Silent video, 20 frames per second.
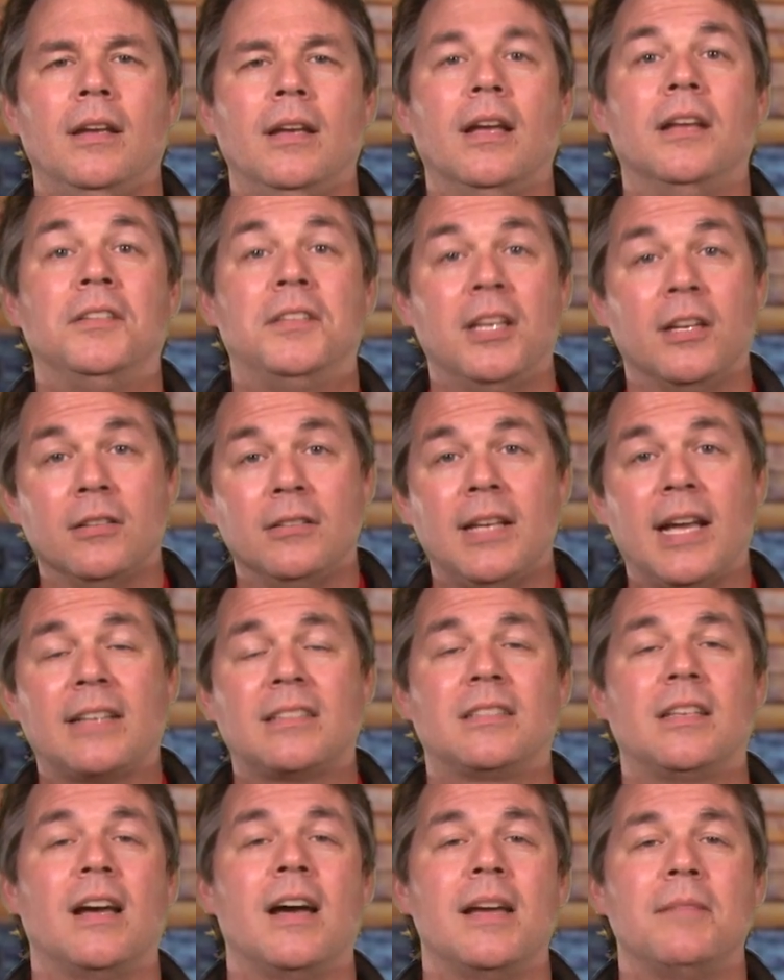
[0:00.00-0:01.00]
Until
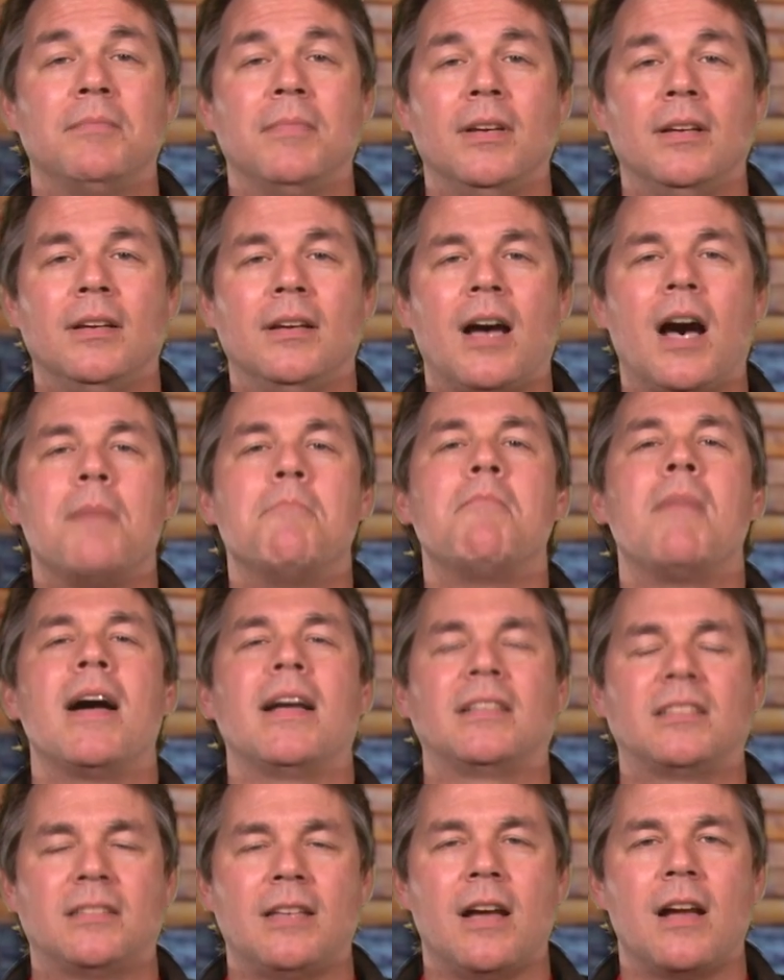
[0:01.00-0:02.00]
next time, I'm
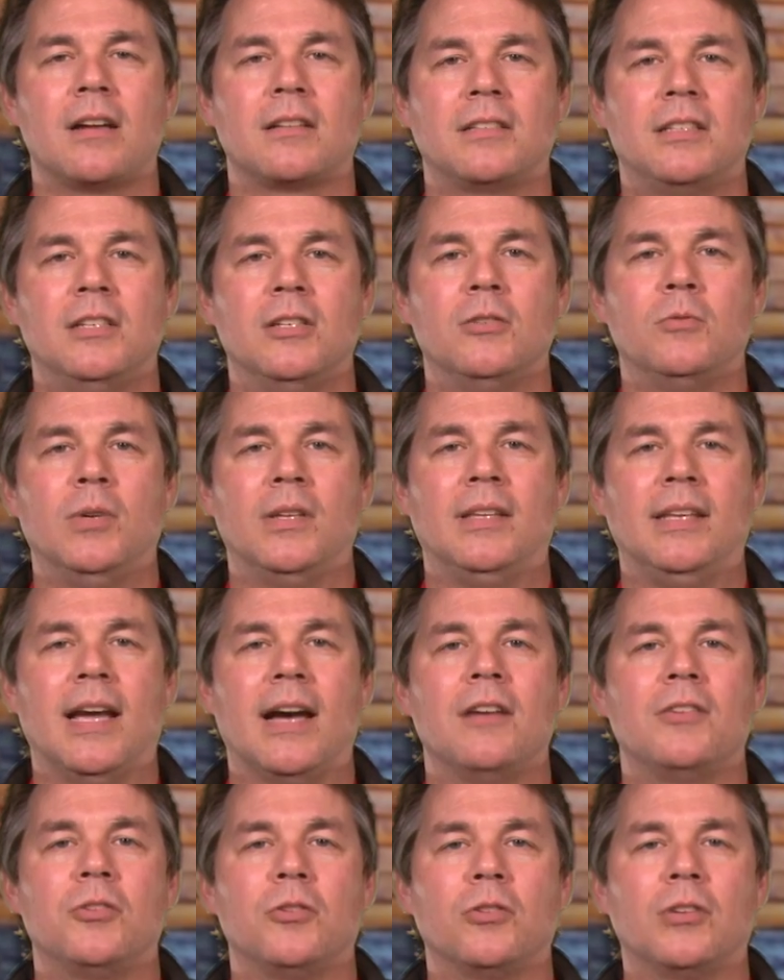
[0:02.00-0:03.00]
Mike Stogsdill with the
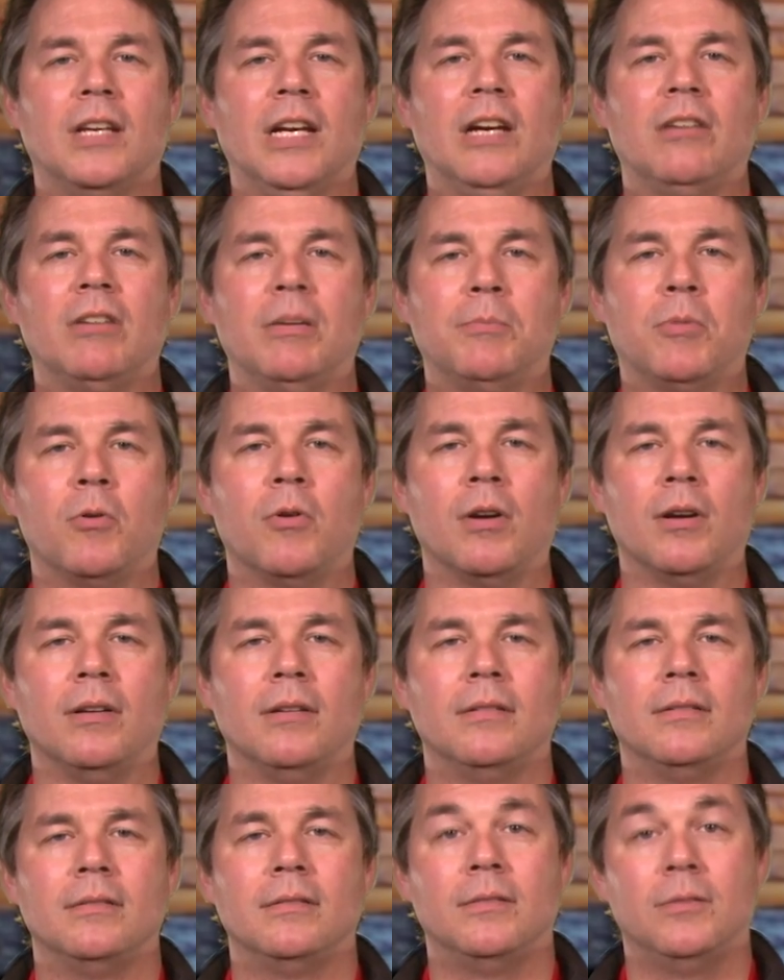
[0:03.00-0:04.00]
Outdoor Gear Report.
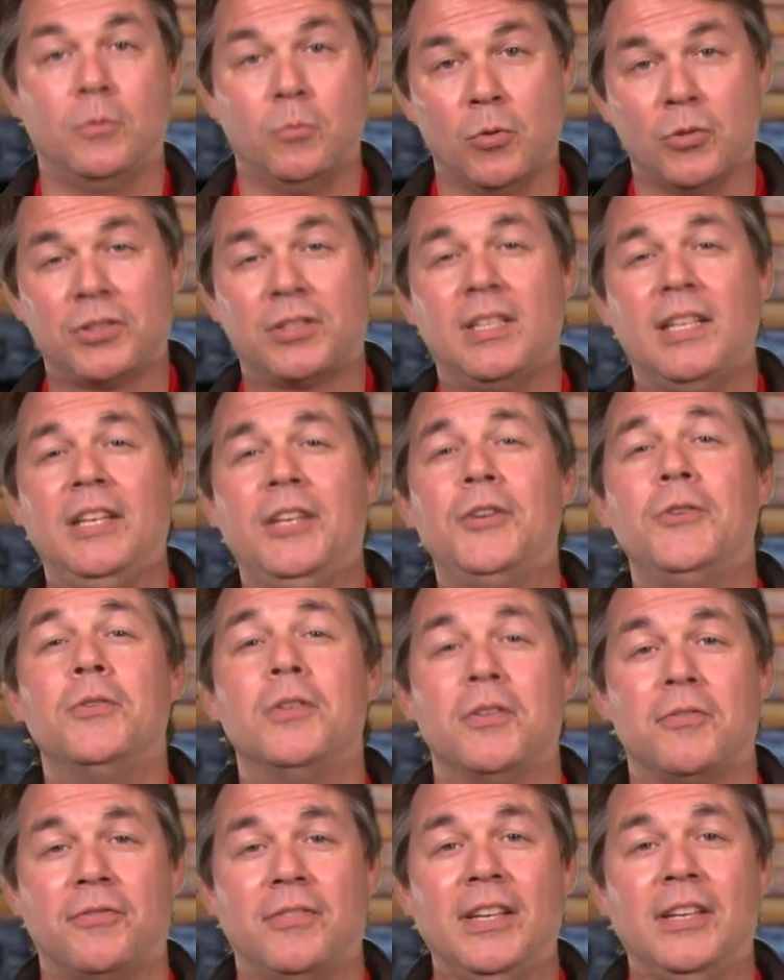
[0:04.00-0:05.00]
We'll see you in
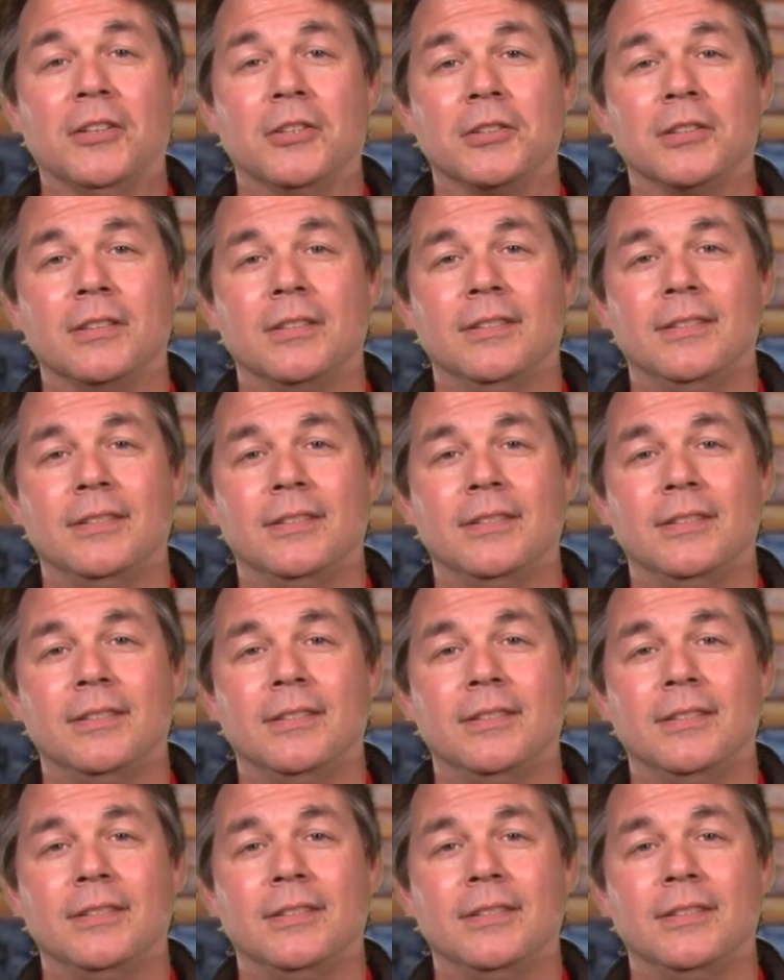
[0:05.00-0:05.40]
the field.